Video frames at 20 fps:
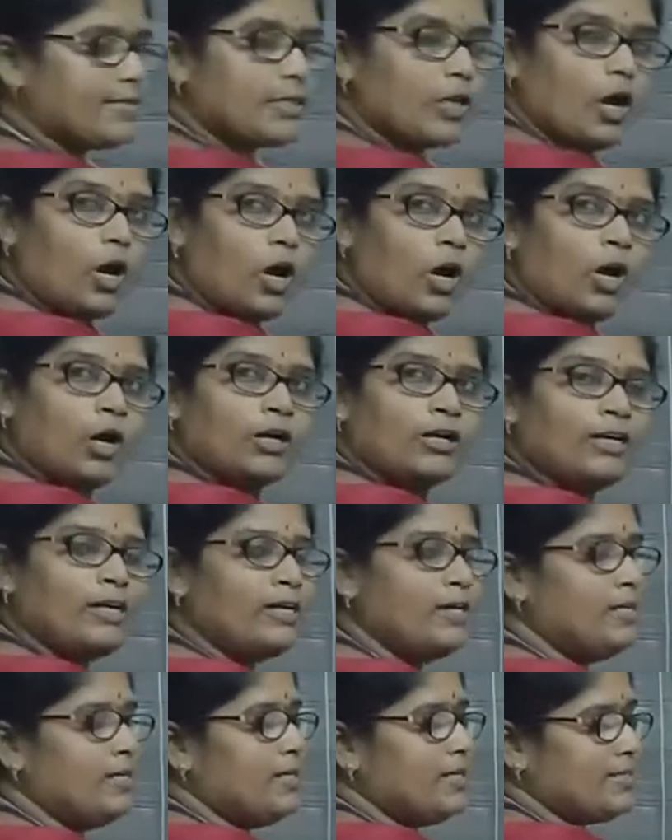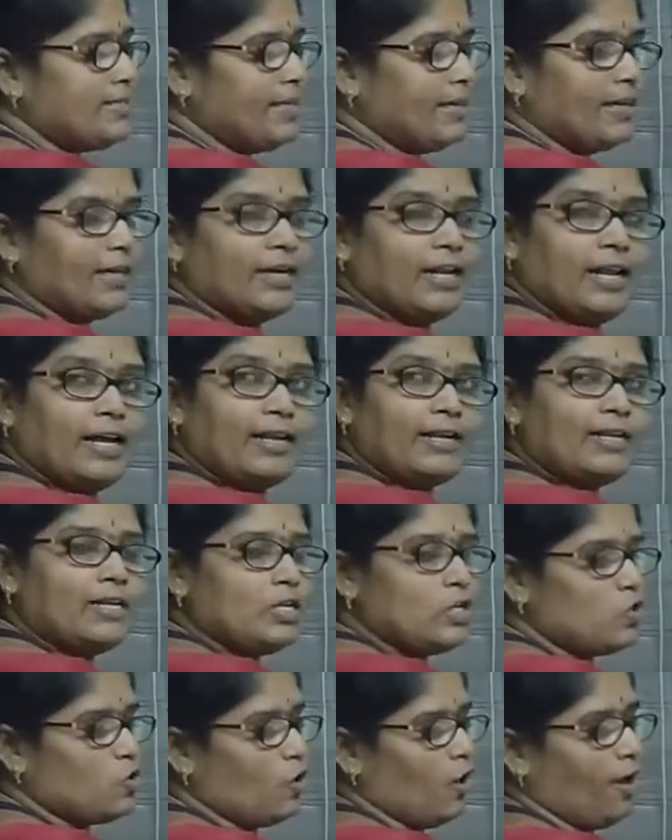song
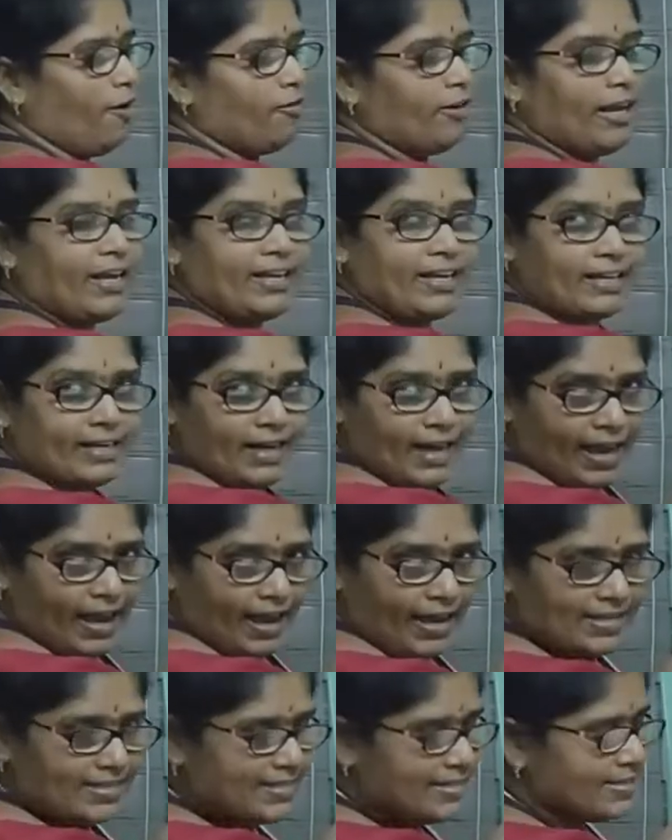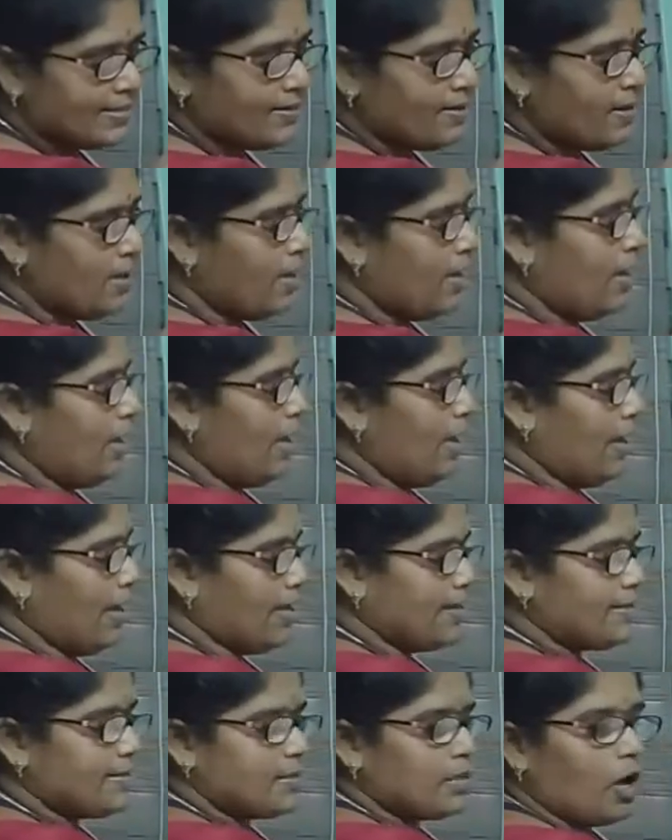singular, so I have taken has.
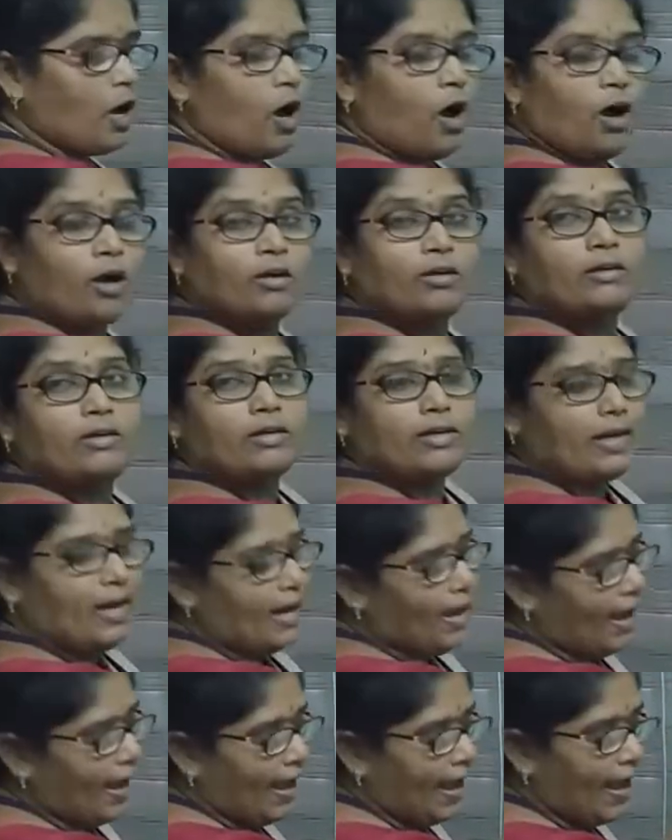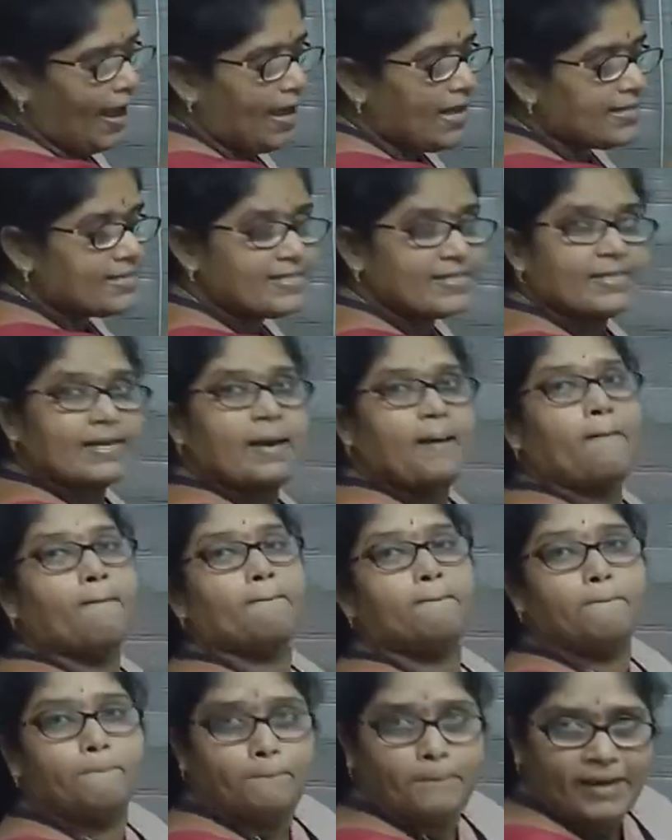A song has
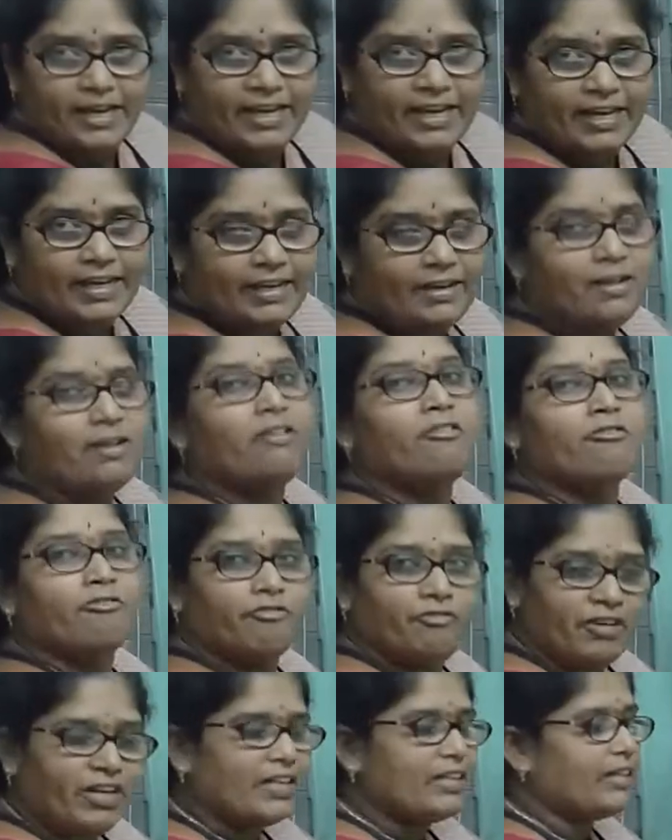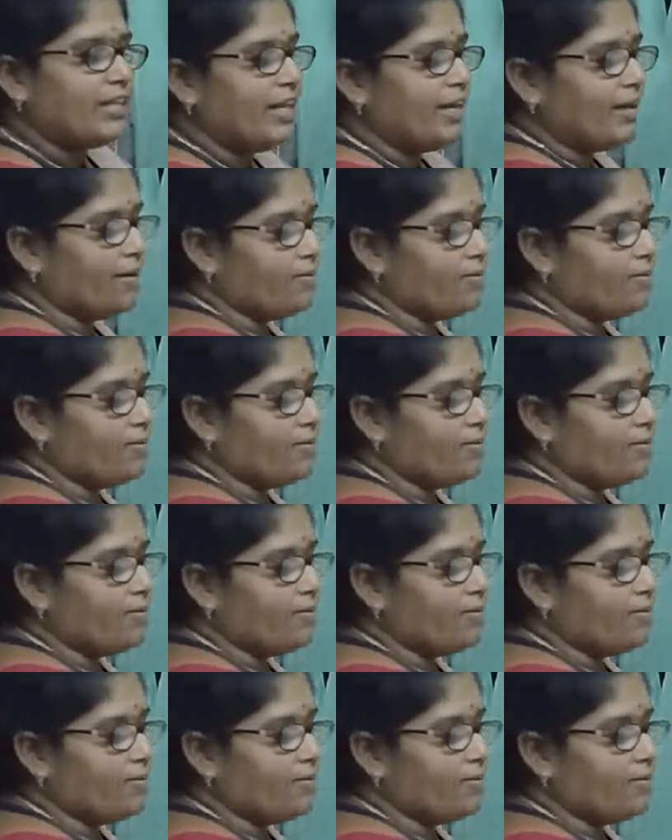been. V3